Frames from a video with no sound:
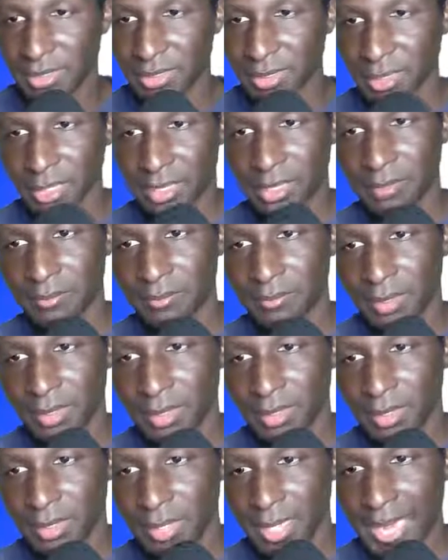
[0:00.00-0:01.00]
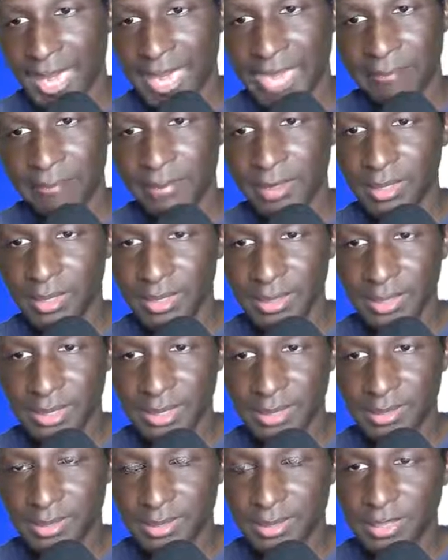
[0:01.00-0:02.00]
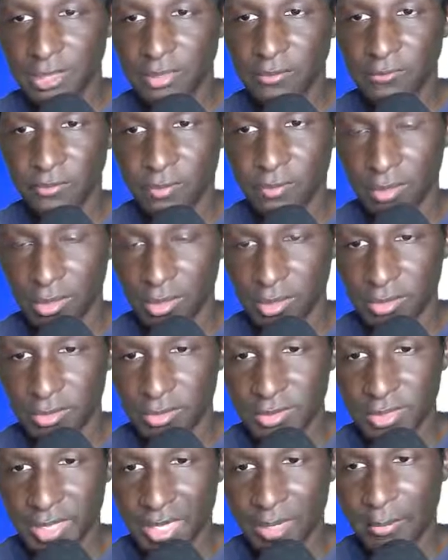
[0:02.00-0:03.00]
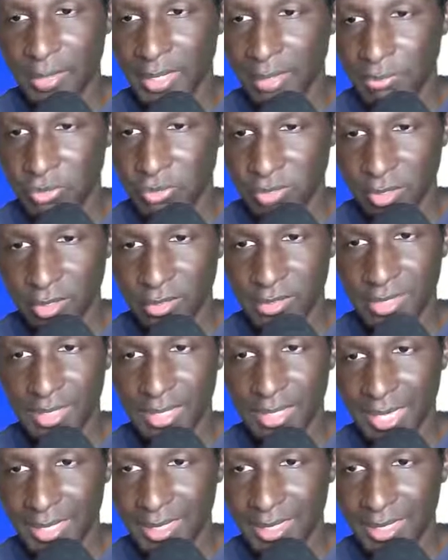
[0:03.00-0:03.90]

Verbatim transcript: Um, I've been looking at this sneaker for a long time and I'm starting to like it